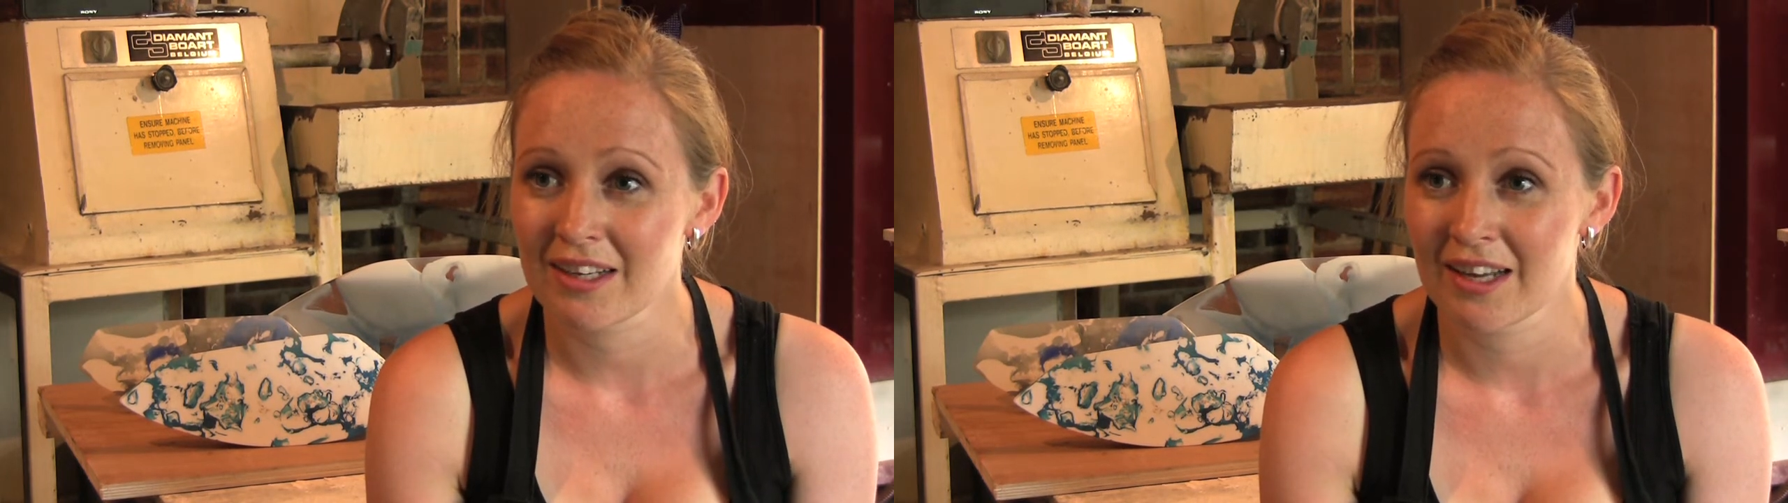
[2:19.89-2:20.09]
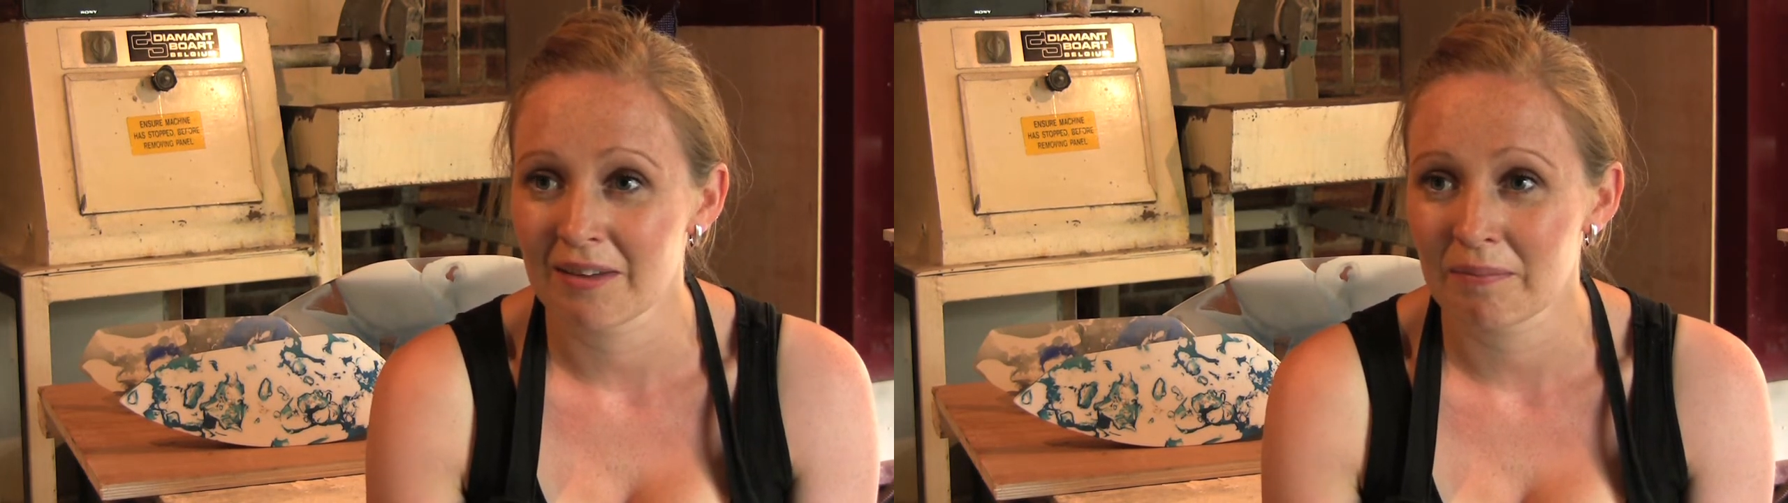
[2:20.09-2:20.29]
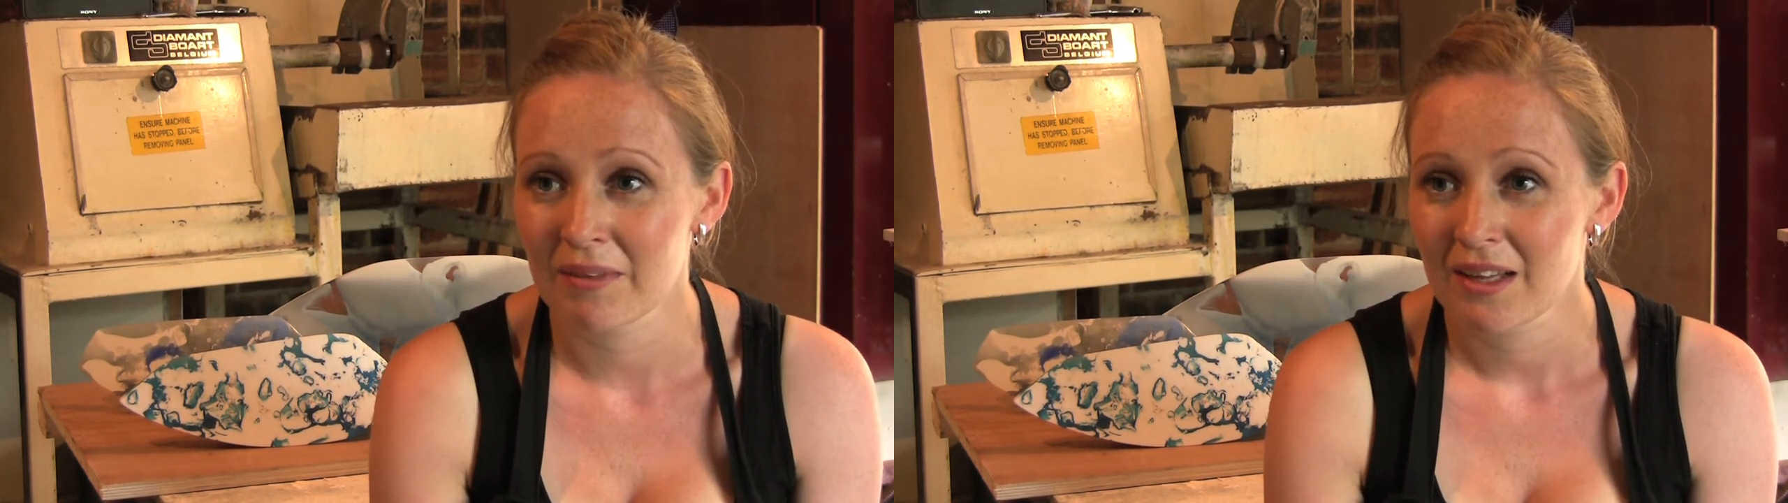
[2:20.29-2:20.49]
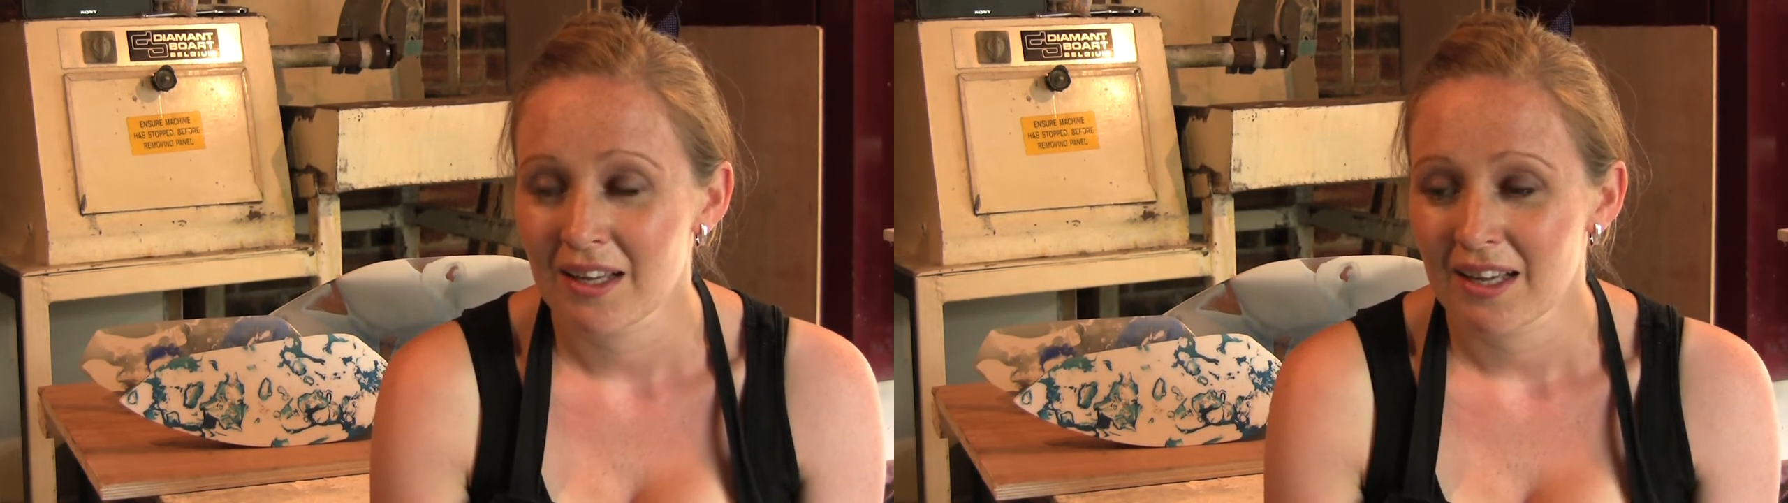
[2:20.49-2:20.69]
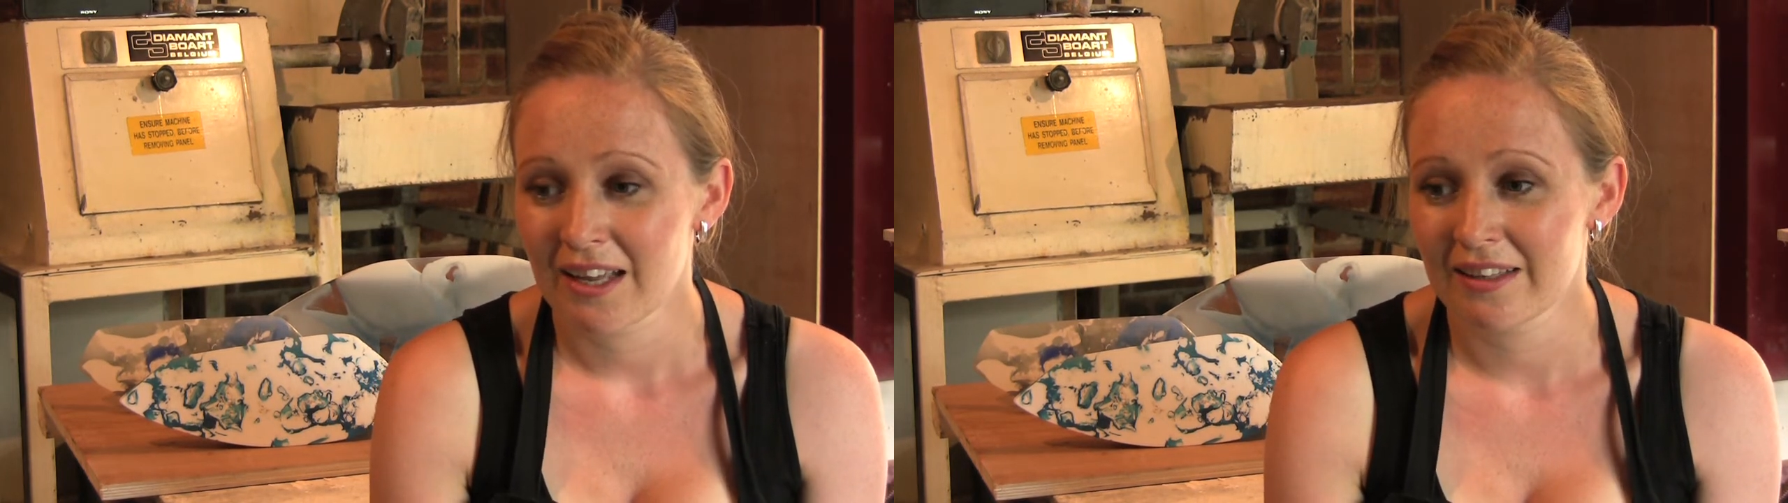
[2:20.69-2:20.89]
um,
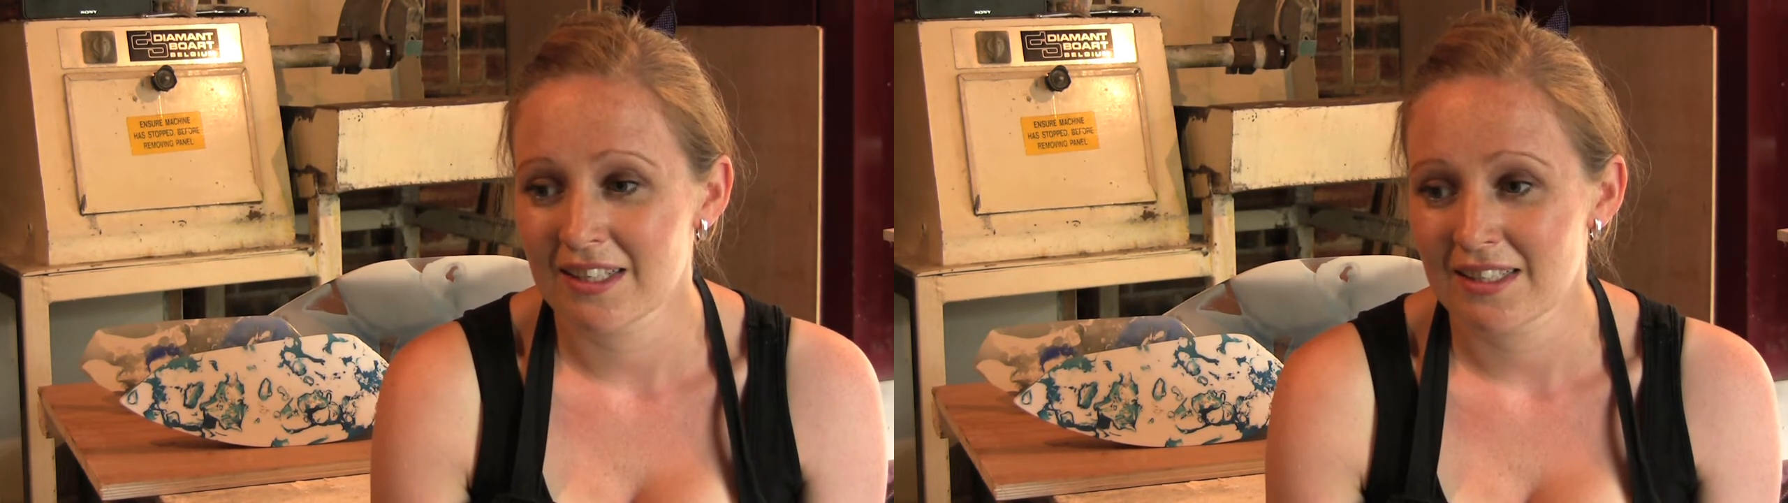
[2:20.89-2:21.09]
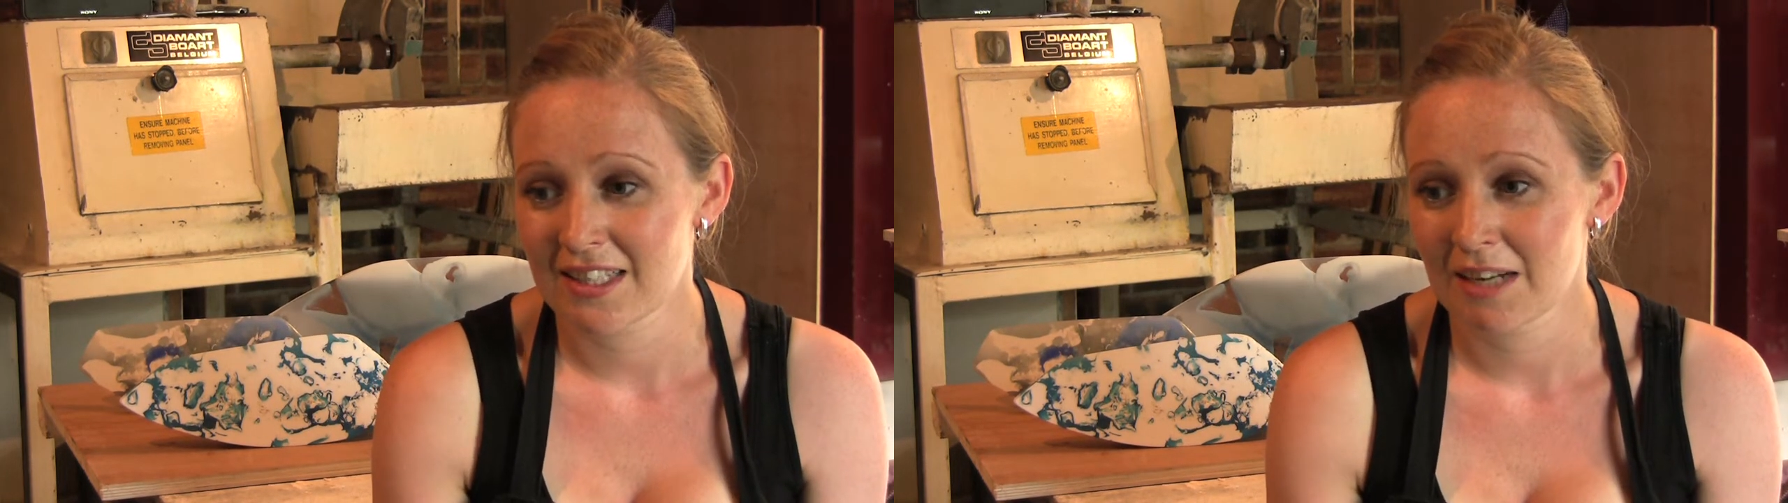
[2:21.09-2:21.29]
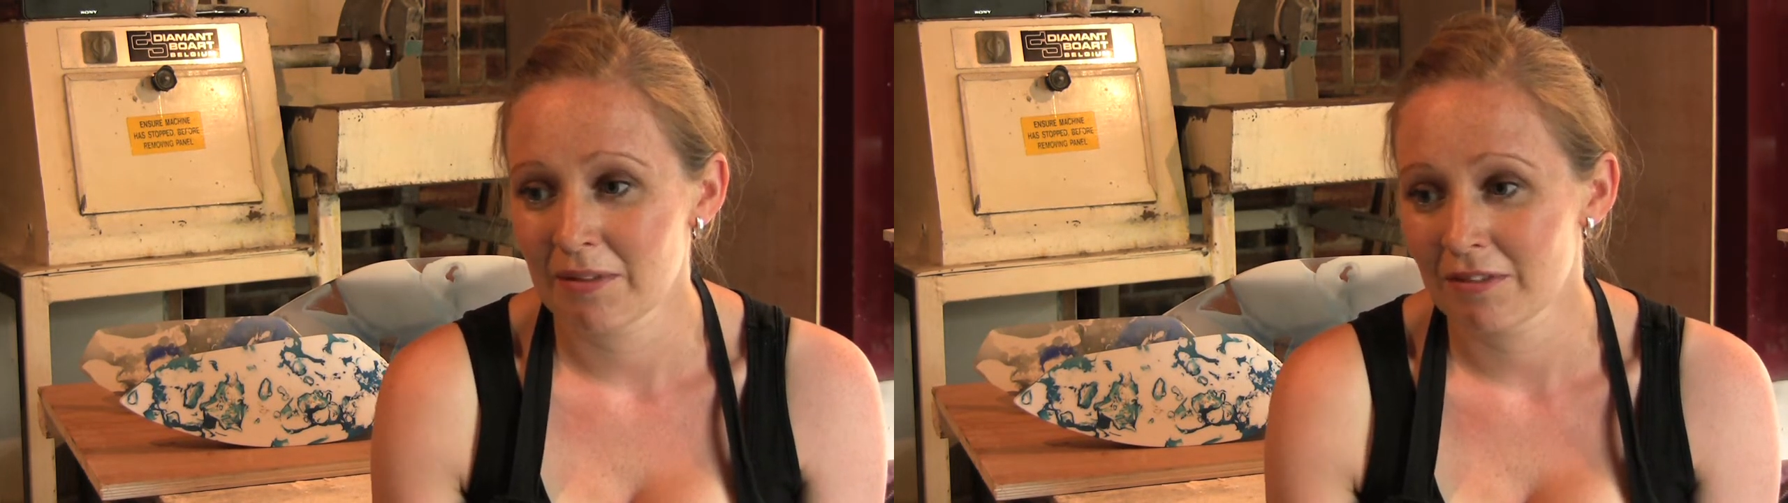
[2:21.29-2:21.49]
and this time